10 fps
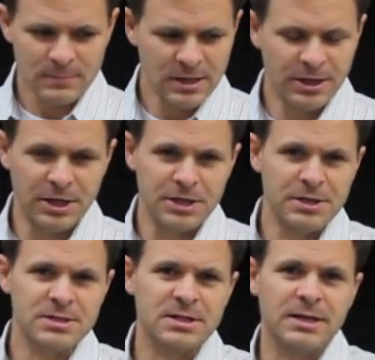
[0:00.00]
in
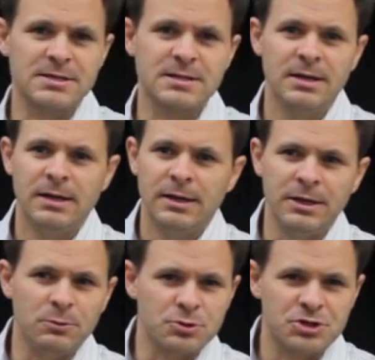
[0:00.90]
this case
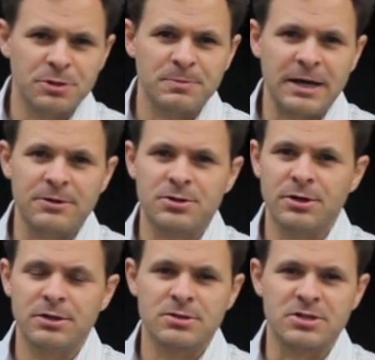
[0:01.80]
it was shipped out
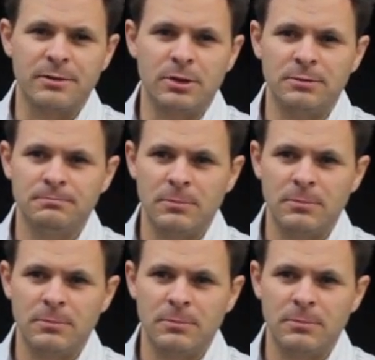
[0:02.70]
during the summer.